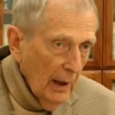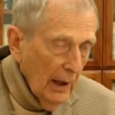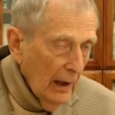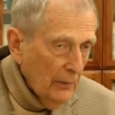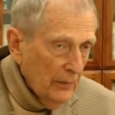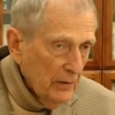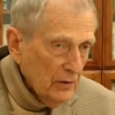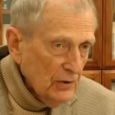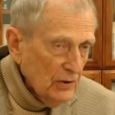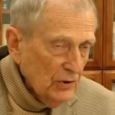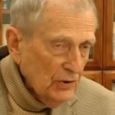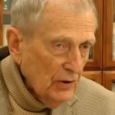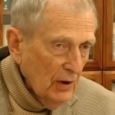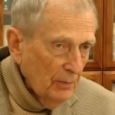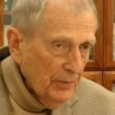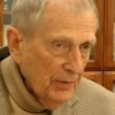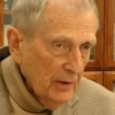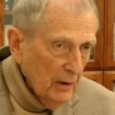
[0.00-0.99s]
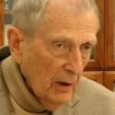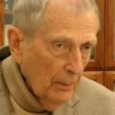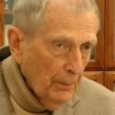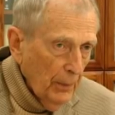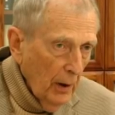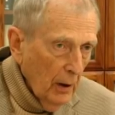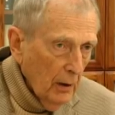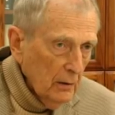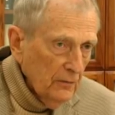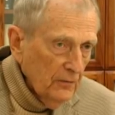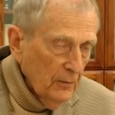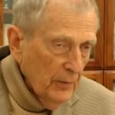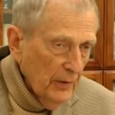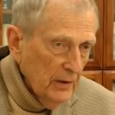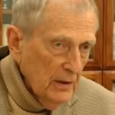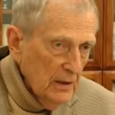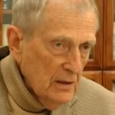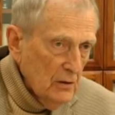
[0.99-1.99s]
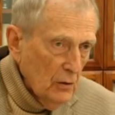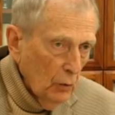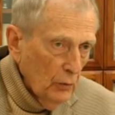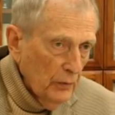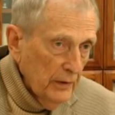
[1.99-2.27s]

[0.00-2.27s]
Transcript: And this is something apart from the ego,